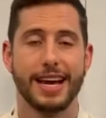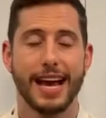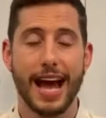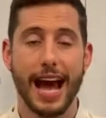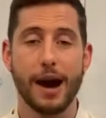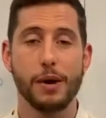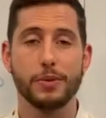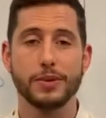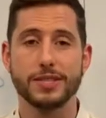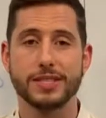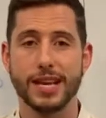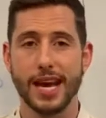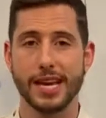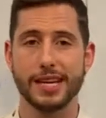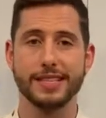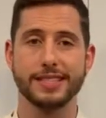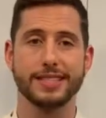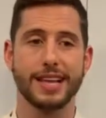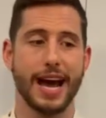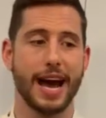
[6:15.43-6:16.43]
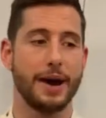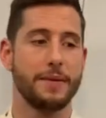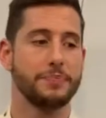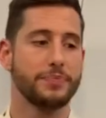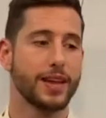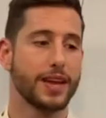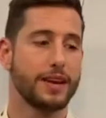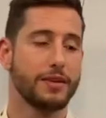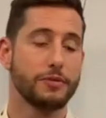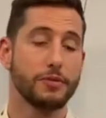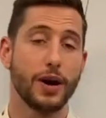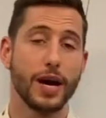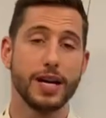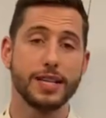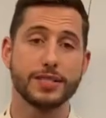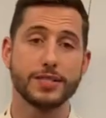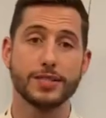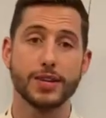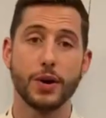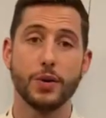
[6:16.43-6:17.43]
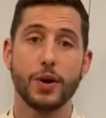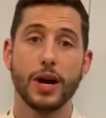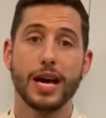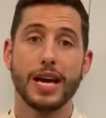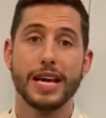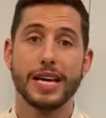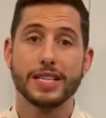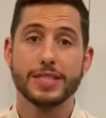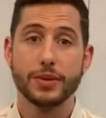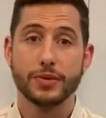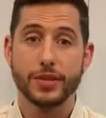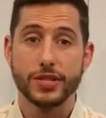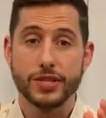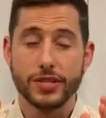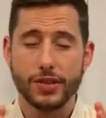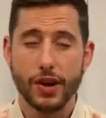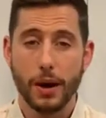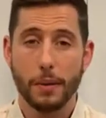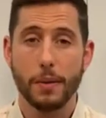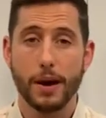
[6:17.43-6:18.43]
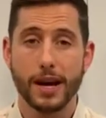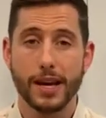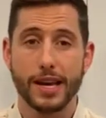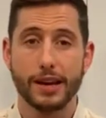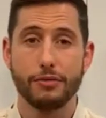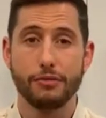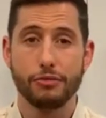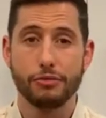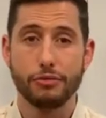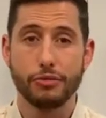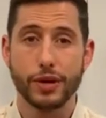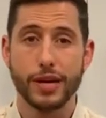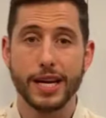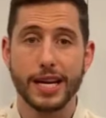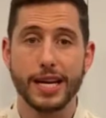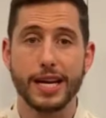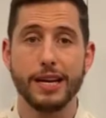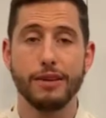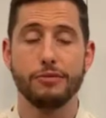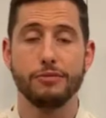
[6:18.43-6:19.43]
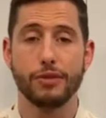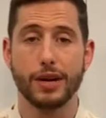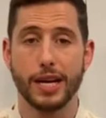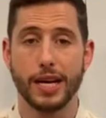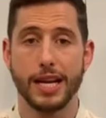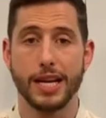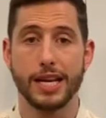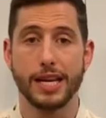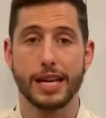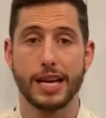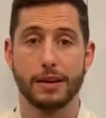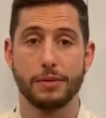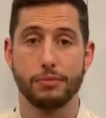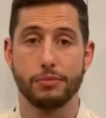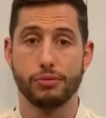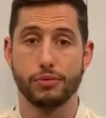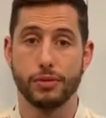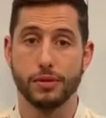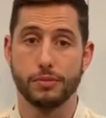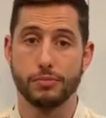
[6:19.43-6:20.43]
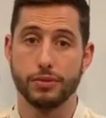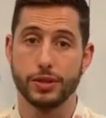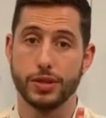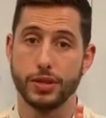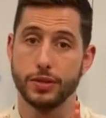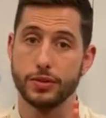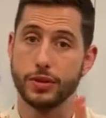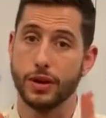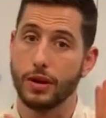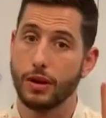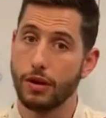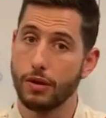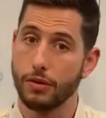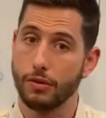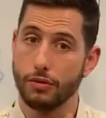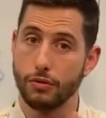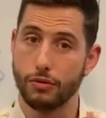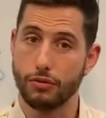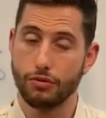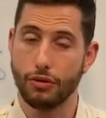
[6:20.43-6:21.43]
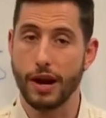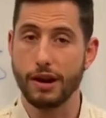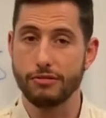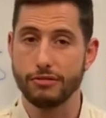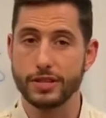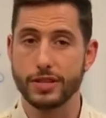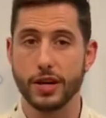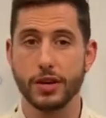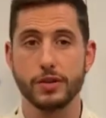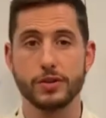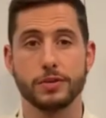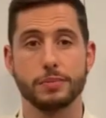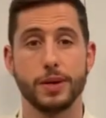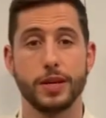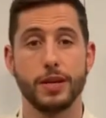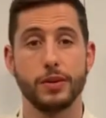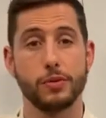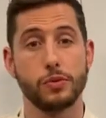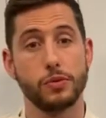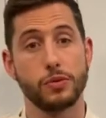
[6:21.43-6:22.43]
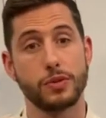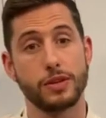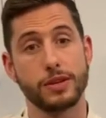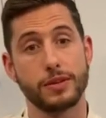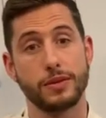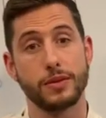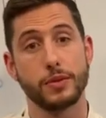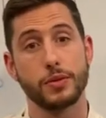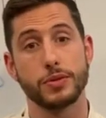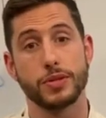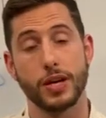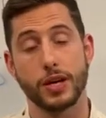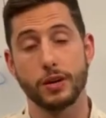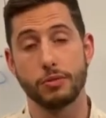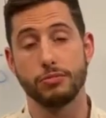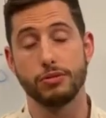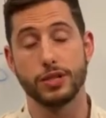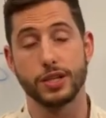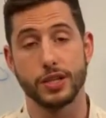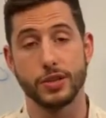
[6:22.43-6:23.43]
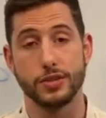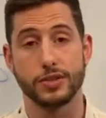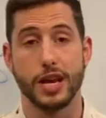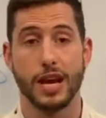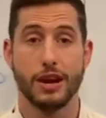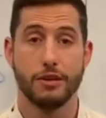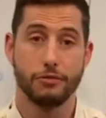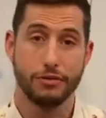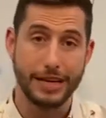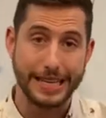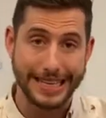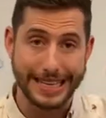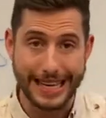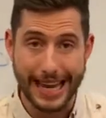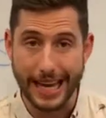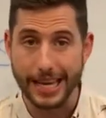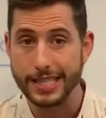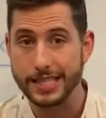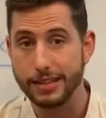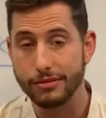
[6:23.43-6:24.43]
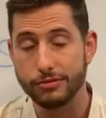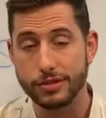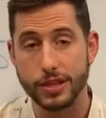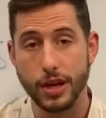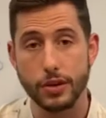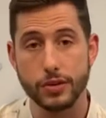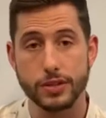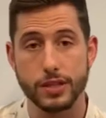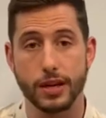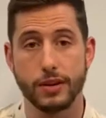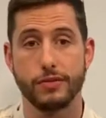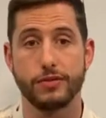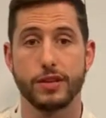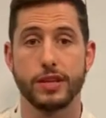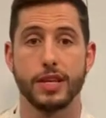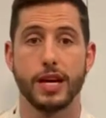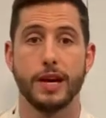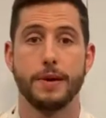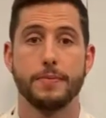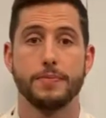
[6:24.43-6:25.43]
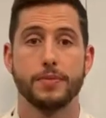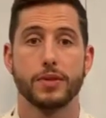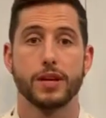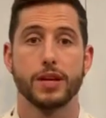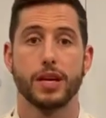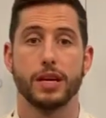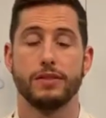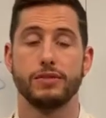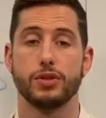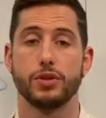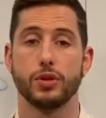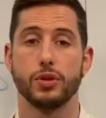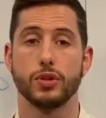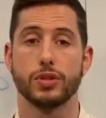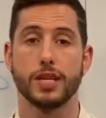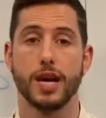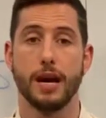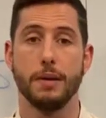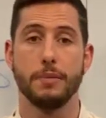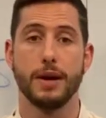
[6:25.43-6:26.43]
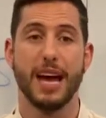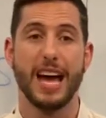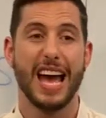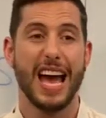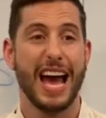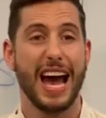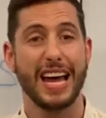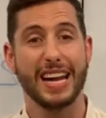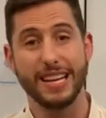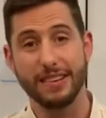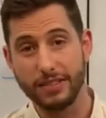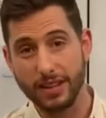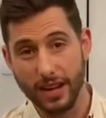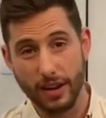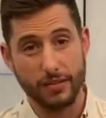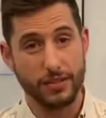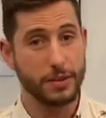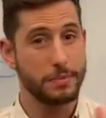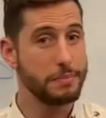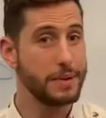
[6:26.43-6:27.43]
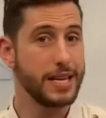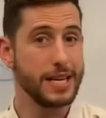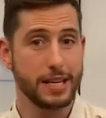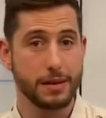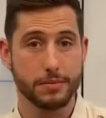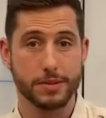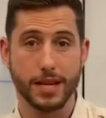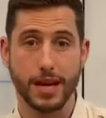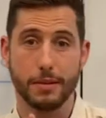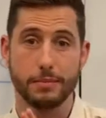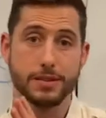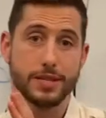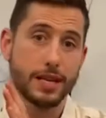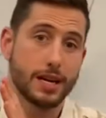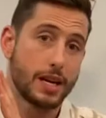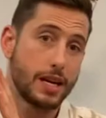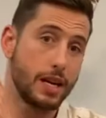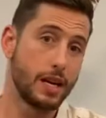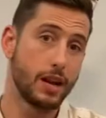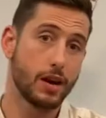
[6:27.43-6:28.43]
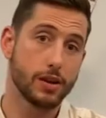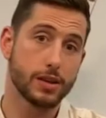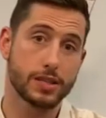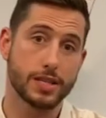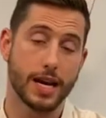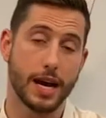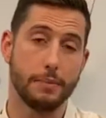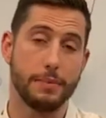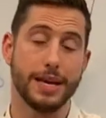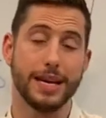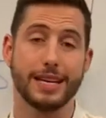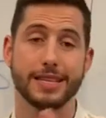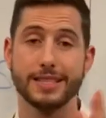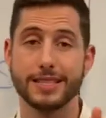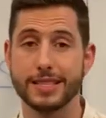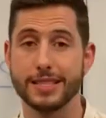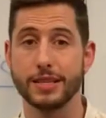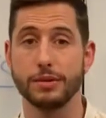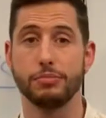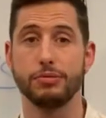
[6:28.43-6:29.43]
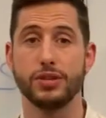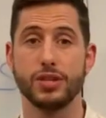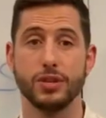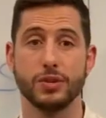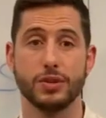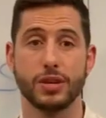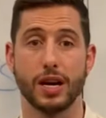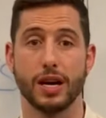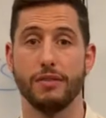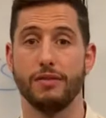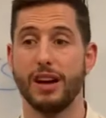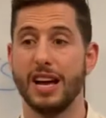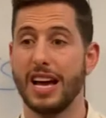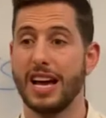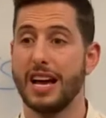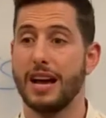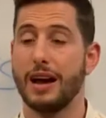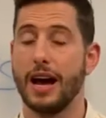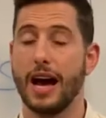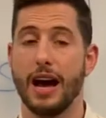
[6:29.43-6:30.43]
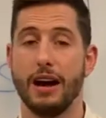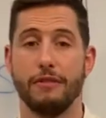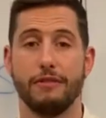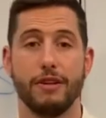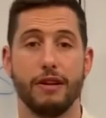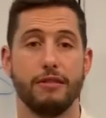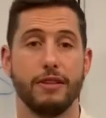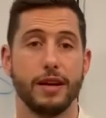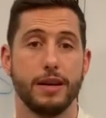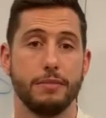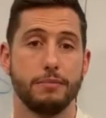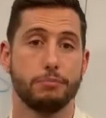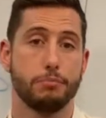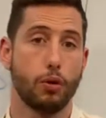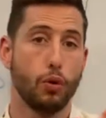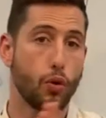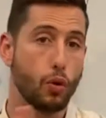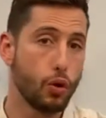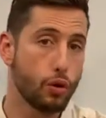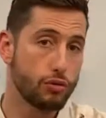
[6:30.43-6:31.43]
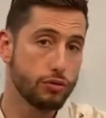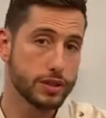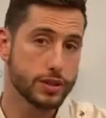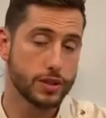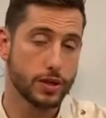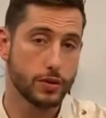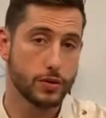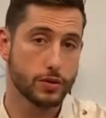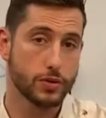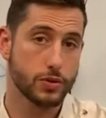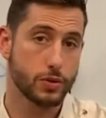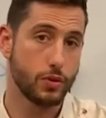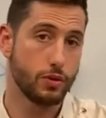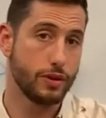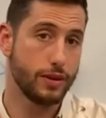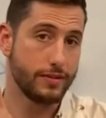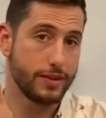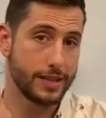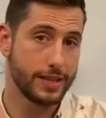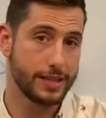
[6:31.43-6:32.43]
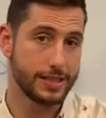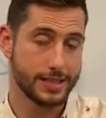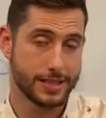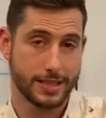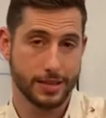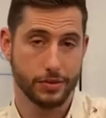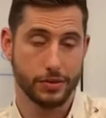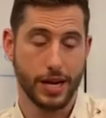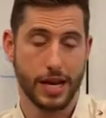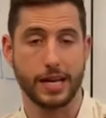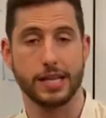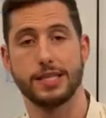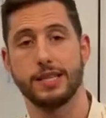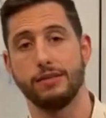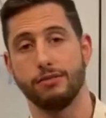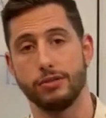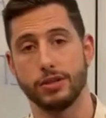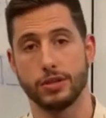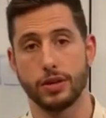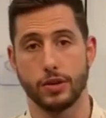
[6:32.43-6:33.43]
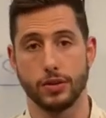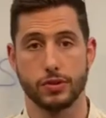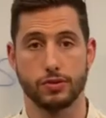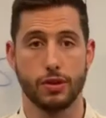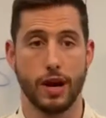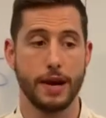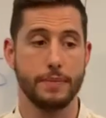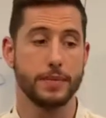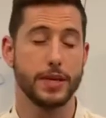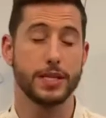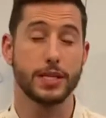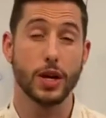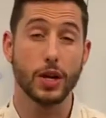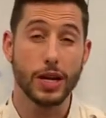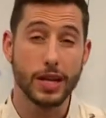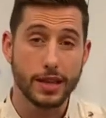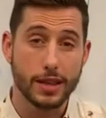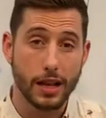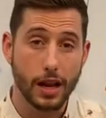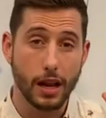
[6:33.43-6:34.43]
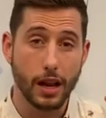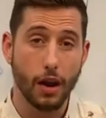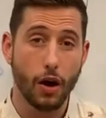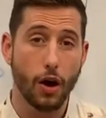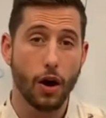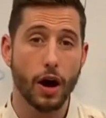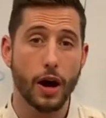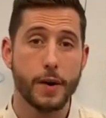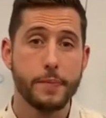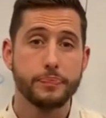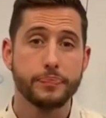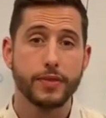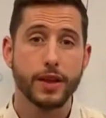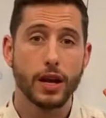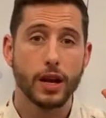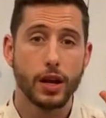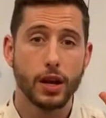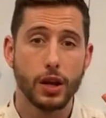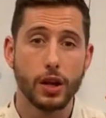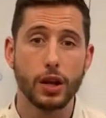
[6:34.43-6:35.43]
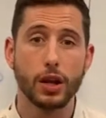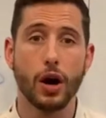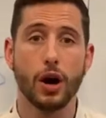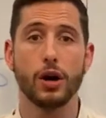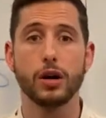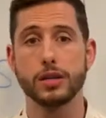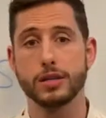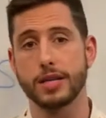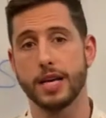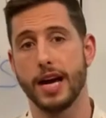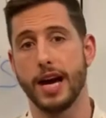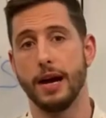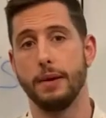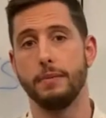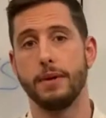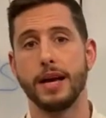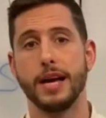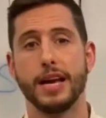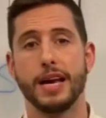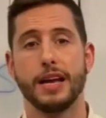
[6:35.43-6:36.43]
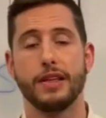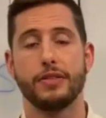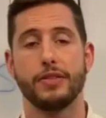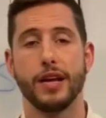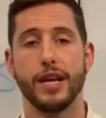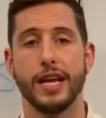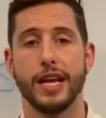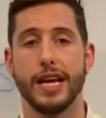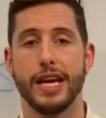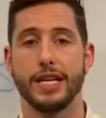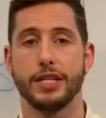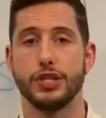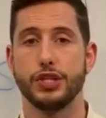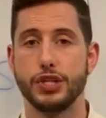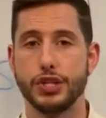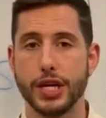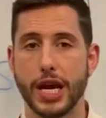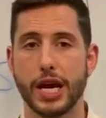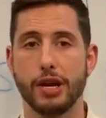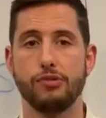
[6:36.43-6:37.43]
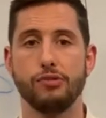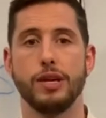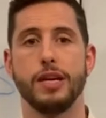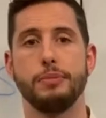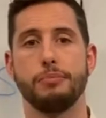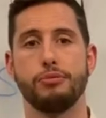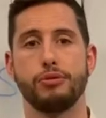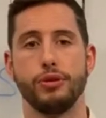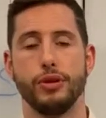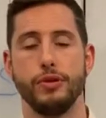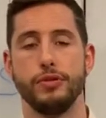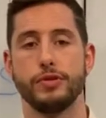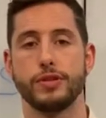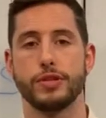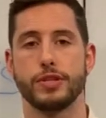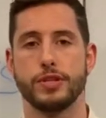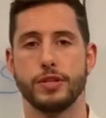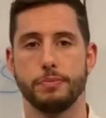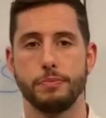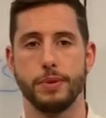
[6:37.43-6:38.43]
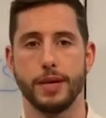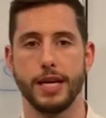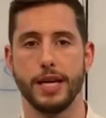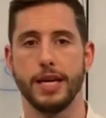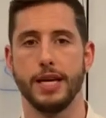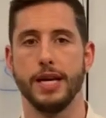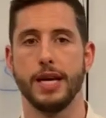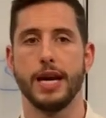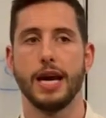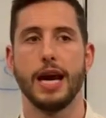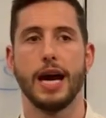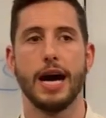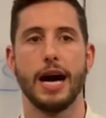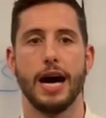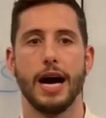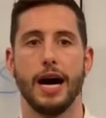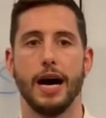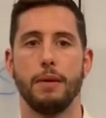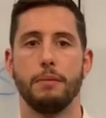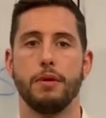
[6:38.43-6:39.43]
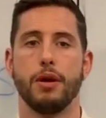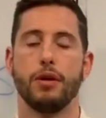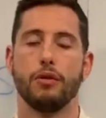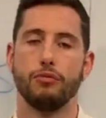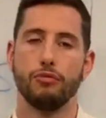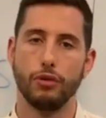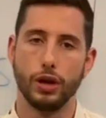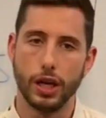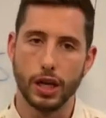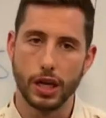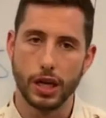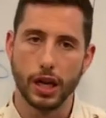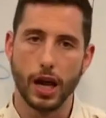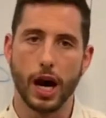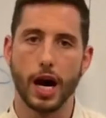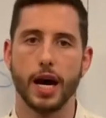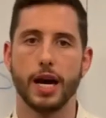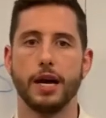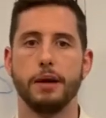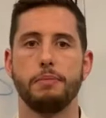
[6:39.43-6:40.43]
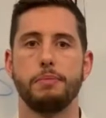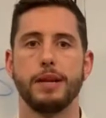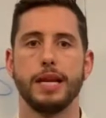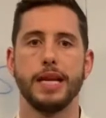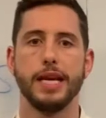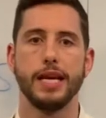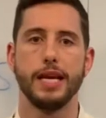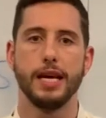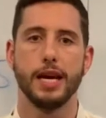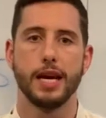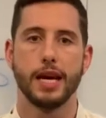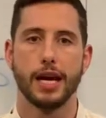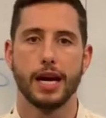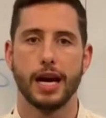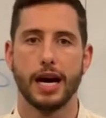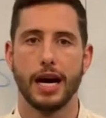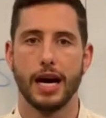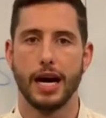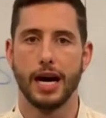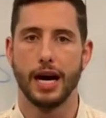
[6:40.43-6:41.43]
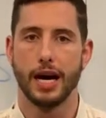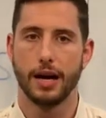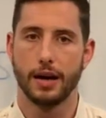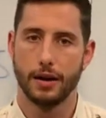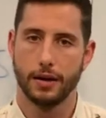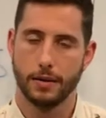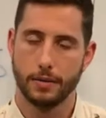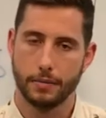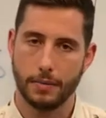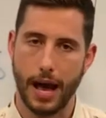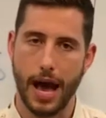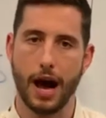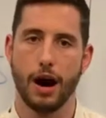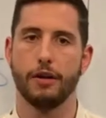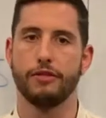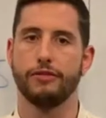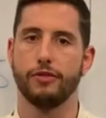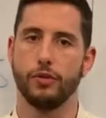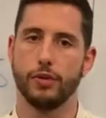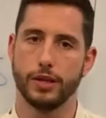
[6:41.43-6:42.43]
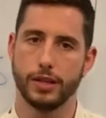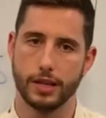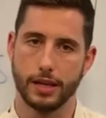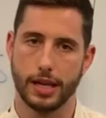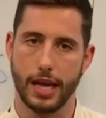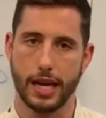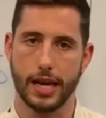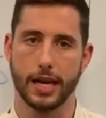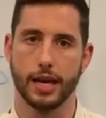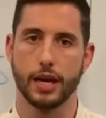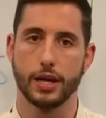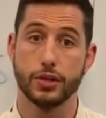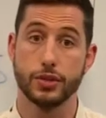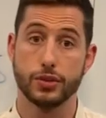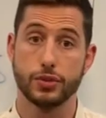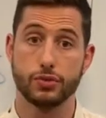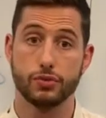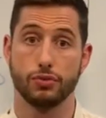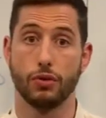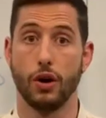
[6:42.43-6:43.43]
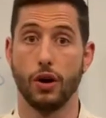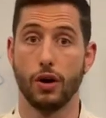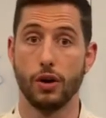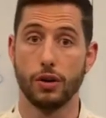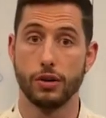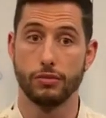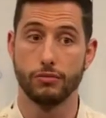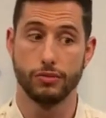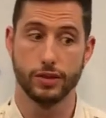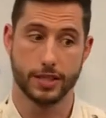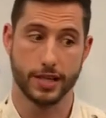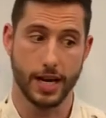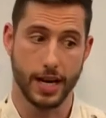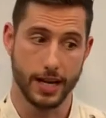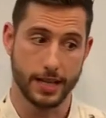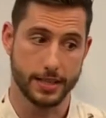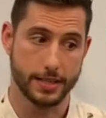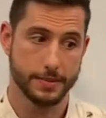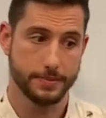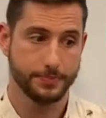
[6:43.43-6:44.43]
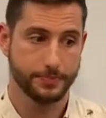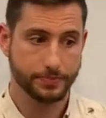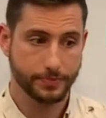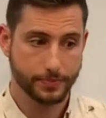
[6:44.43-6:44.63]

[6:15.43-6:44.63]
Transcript: How insane is that, right? So, so the stock market really, really can pr- produce great results, but it can also can produce really negative results over the kind of short term, and even over the medium term to kind of long term, it can still produce kind of a very poor result or even still negative results. Right? It's only in the long, long term that it has generally proved to be um, reliably uh, powerful in getting strong returns.